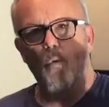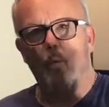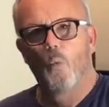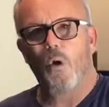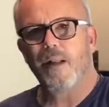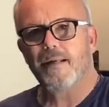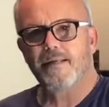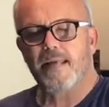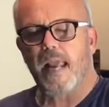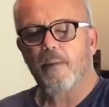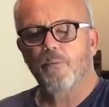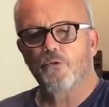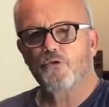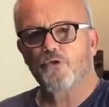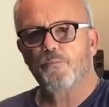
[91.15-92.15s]
1
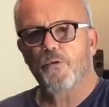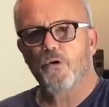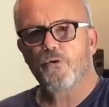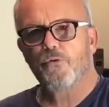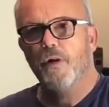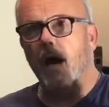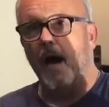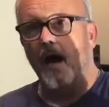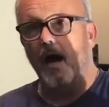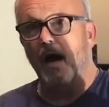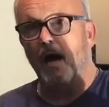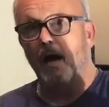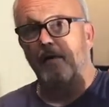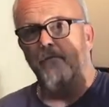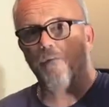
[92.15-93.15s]
tablespoon
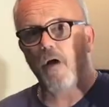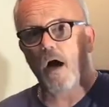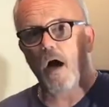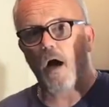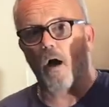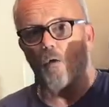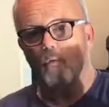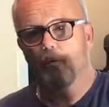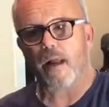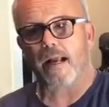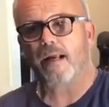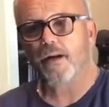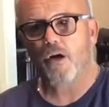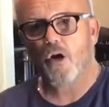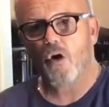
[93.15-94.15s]
of
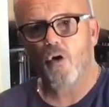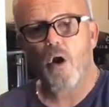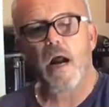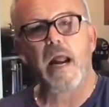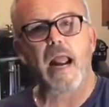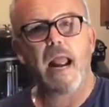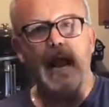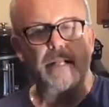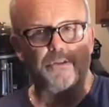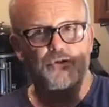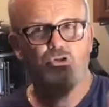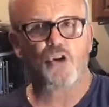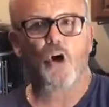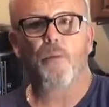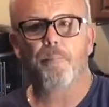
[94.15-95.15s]
oregano, and
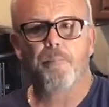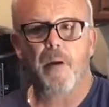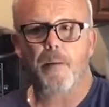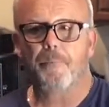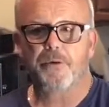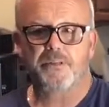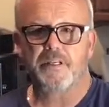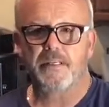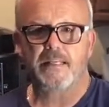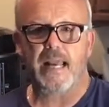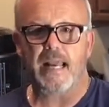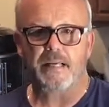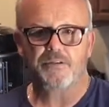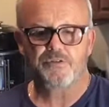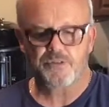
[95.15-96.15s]
salt and pepper to
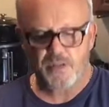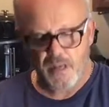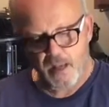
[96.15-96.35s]
taste.